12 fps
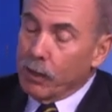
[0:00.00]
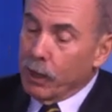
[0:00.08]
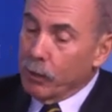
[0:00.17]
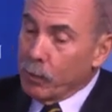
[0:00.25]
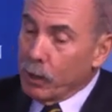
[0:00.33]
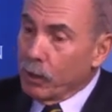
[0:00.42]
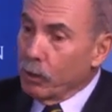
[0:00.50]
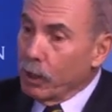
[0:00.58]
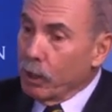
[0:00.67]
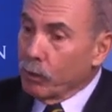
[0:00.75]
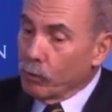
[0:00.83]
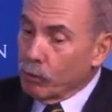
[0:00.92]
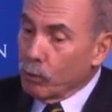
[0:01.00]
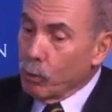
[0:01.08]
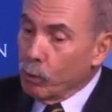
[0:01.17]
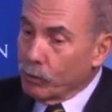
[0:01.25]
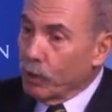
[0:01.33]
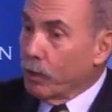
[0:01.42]
have been in
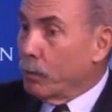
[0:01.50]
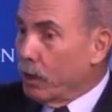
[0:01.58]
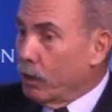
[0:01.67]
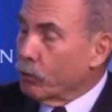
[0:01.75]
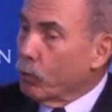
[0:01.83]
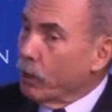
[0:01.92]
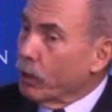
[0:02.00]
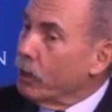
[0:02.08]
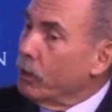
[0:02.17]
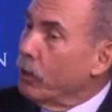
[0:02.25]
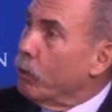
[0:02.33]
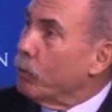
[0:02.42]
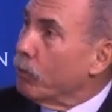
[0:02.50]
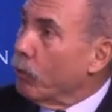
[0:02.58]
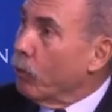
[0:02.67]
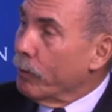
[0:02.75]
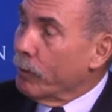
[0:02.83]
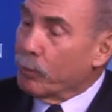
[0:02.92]
schools that have been historically low
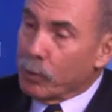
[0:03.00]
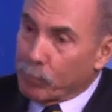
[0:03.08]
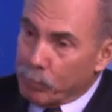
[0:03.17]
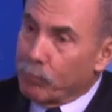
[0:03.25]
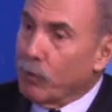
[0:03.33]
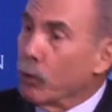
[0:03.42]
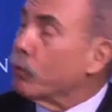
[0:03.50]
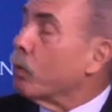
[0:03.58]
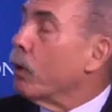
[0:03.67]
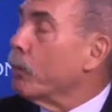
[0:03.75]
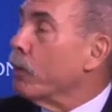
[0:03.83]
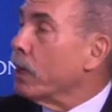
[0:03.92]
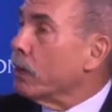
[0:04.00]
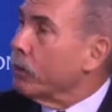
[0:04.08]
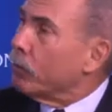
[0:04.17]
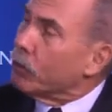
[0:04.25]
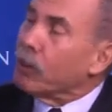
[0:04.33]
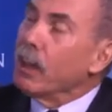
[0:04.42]
performing, but folks want to make a
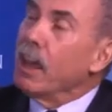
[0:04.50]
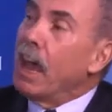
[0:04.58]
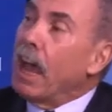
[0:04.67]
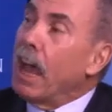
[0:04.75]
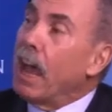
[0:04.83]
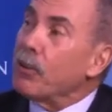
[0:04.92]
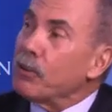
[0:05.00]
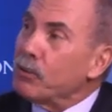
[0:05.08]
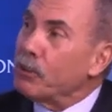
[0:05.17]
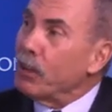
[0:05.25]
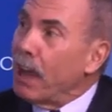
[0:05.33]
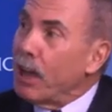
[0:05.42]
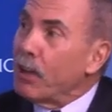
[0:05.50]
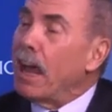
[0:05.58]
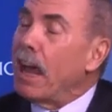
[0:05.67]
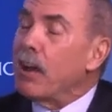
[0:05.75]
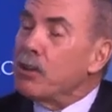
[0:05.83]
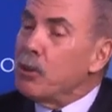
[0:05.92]
difference. How
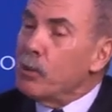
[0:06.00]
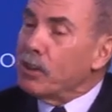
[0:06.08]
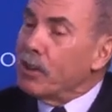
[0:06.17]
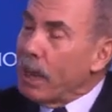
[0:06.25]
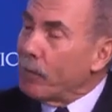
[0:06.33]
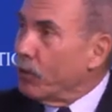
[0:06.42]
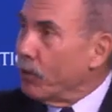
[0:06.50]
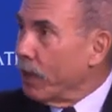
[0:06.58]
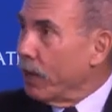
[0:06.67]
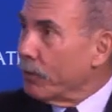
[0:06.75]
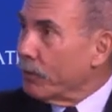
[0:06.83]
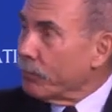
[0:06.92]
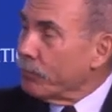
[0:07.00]
do you adapt to that?